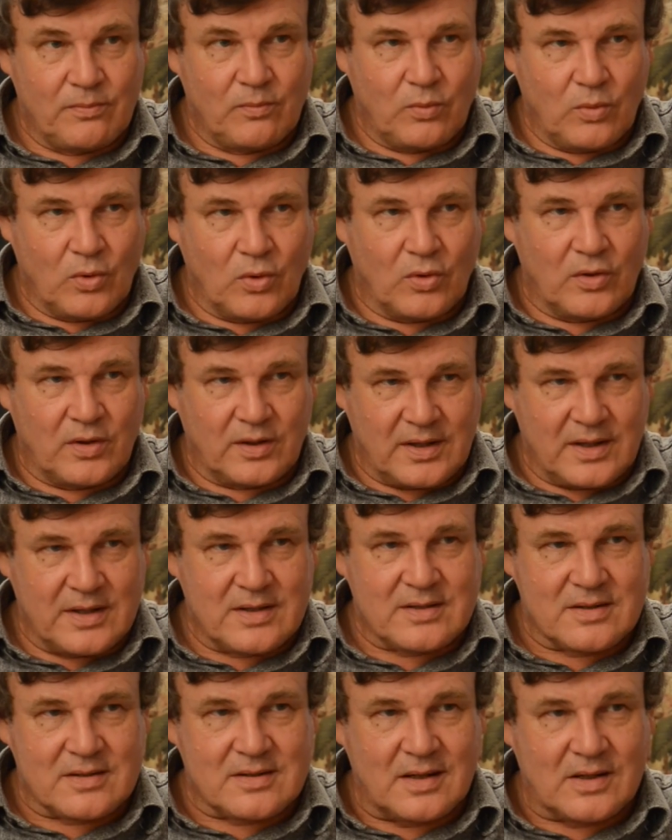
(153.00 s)
war
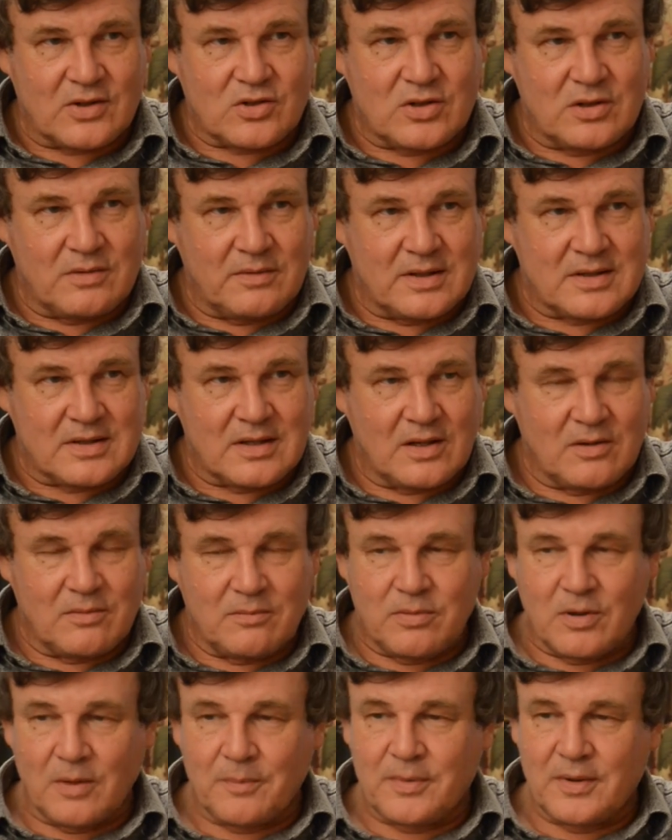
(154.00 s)
against a section of its
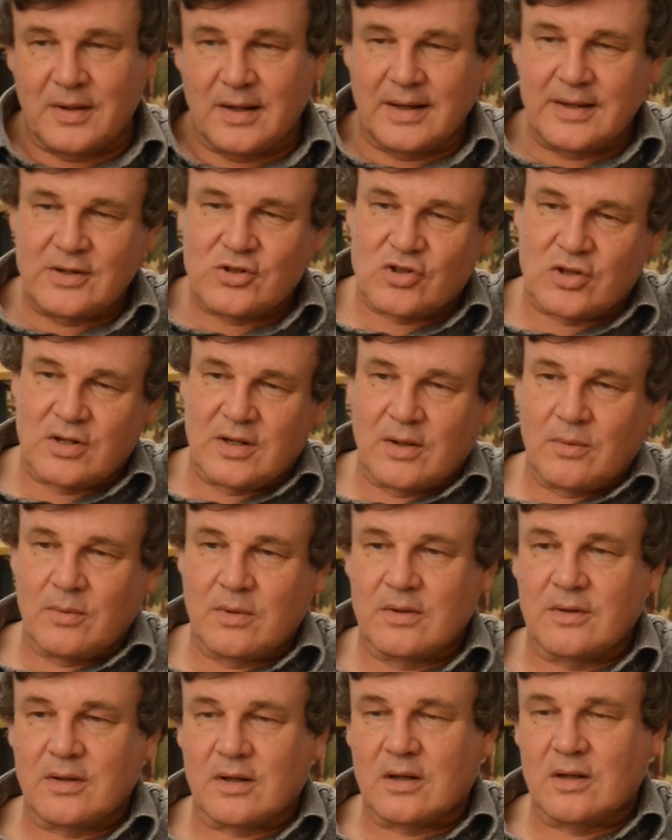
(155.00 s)
own population. Now,
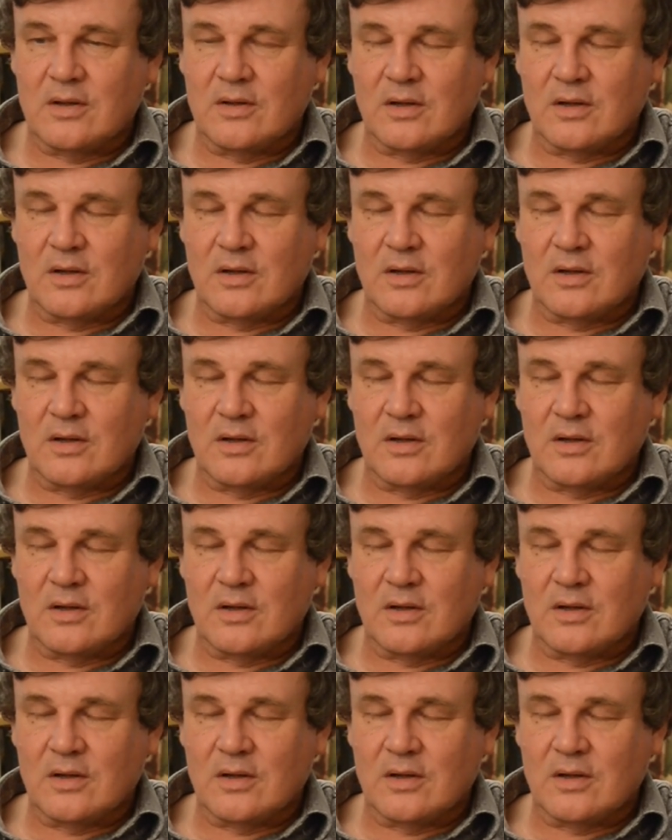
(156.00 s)
one of